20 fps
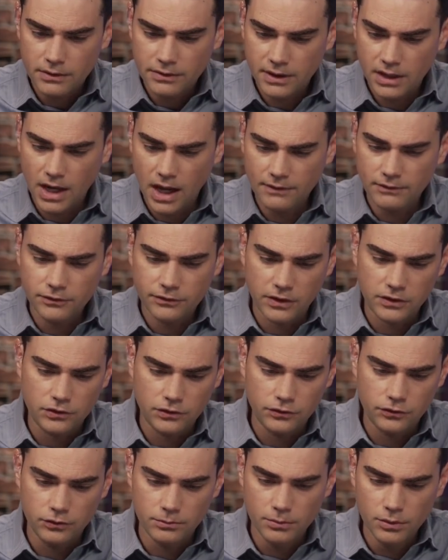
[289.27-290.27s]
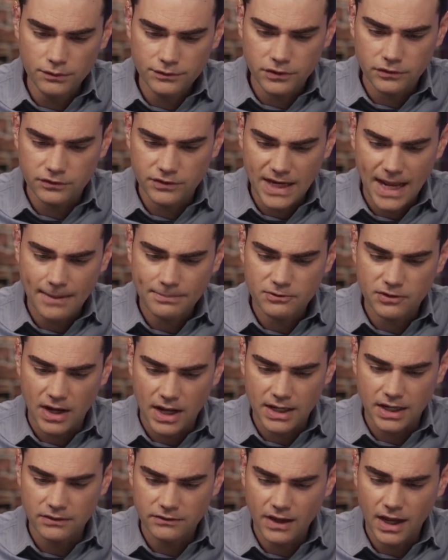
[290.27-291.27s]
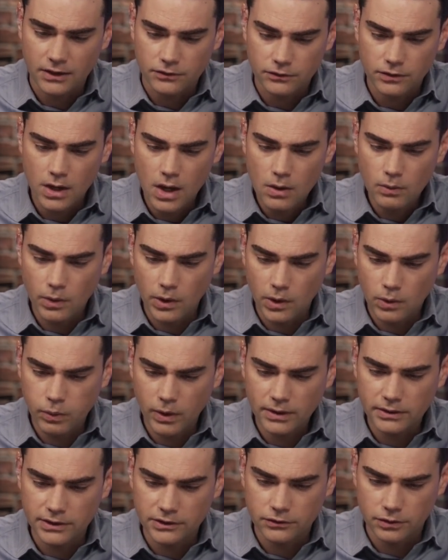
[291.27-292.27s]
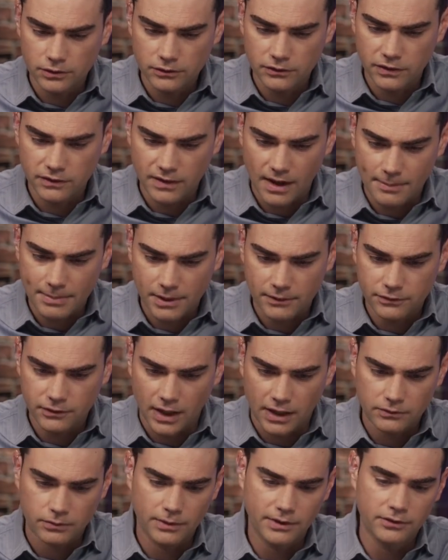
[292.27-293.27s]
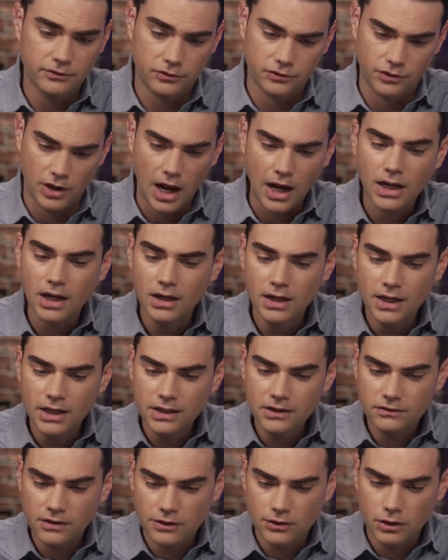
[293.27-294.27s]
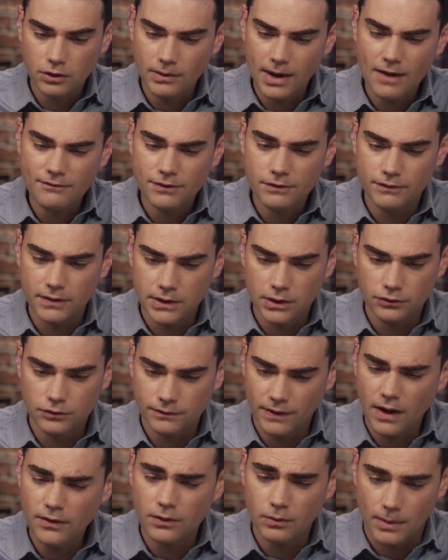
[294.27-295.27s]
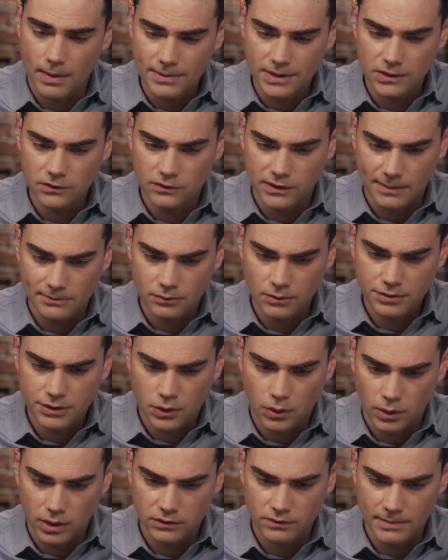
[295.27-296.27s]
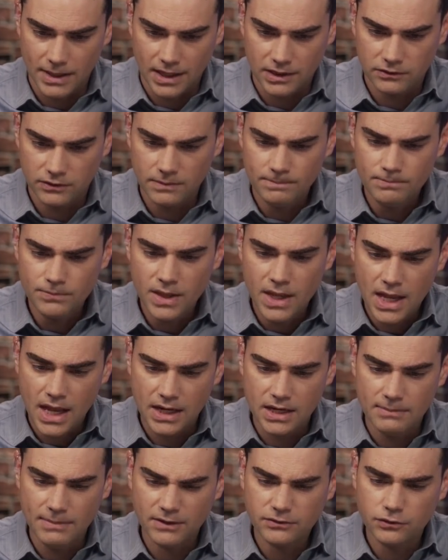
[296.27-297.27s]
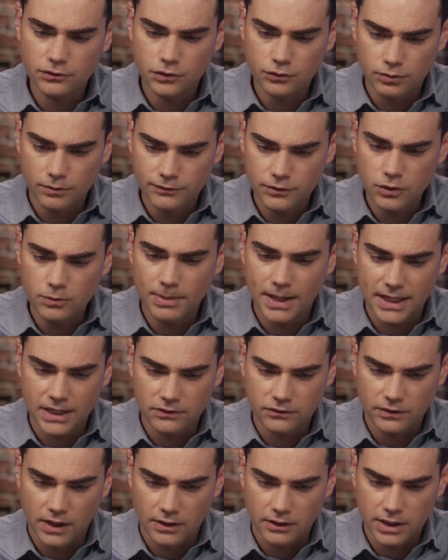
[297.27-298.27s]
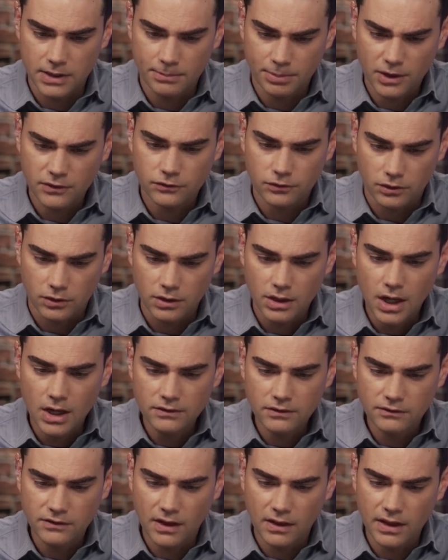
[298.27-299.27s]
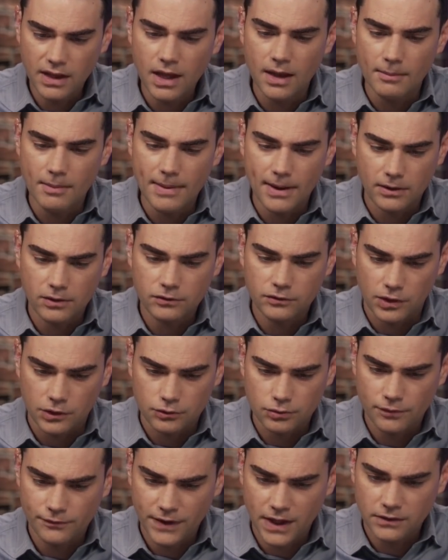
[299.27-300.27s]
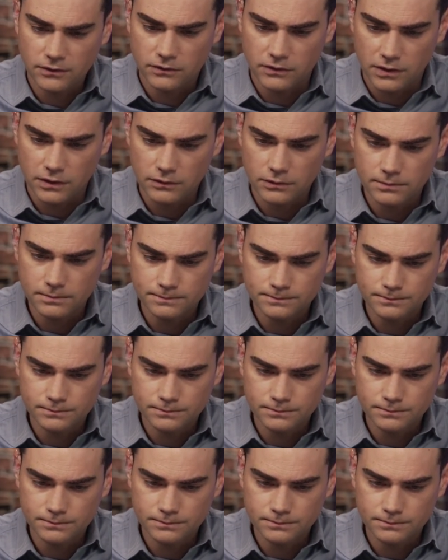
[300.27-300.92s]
The conversation soon moved to Snapchat and text, where it quickly turned to the topic of sex. Well, there's a shock. He sent her graphic videos of other women he'd slept with, according to Madison, and in messages reviewed by Insider, he pressed her to tell him about her sexual fantasies.